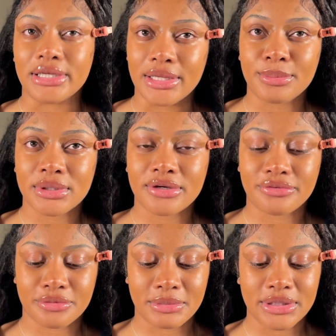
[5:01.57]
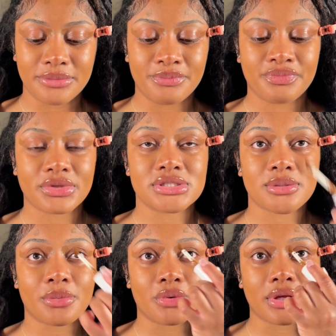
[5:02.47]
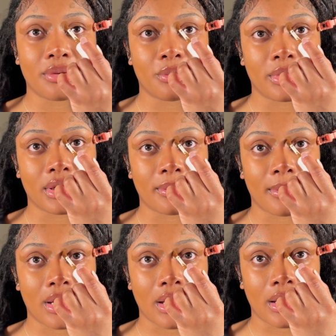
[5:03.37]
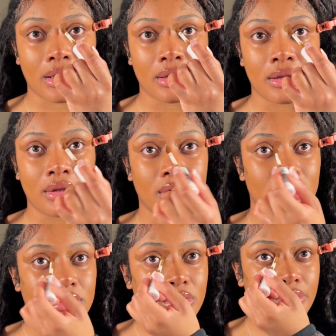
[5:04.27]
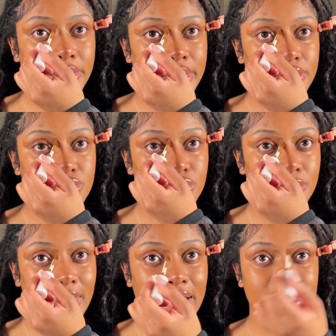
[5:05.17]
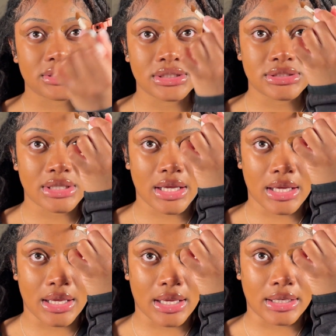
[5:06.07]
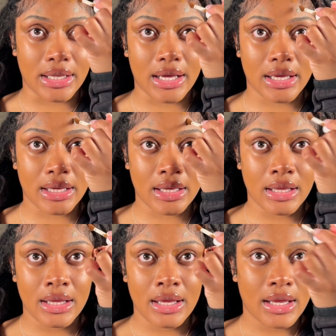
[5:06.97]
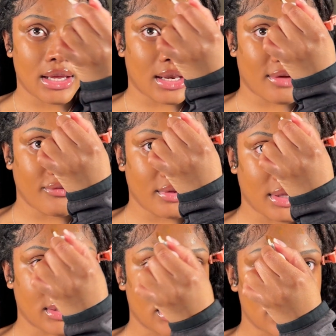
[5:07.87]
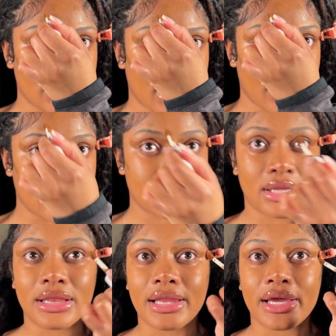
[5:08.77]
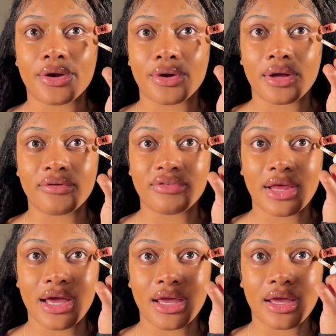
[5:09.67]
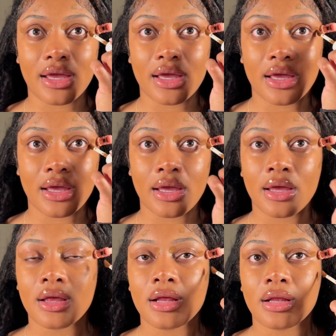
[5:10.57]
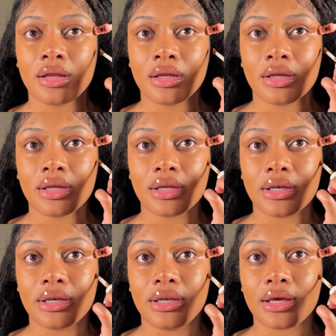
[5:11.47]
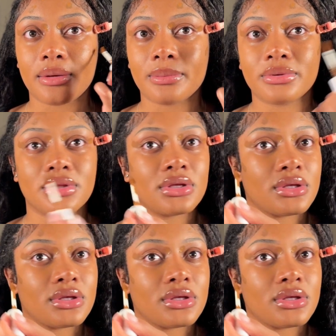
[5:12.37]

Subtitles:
deep enough for me. So I'm going in with my L'Oreal True Match in the shade N9, And I feel like this adds a layer of like depth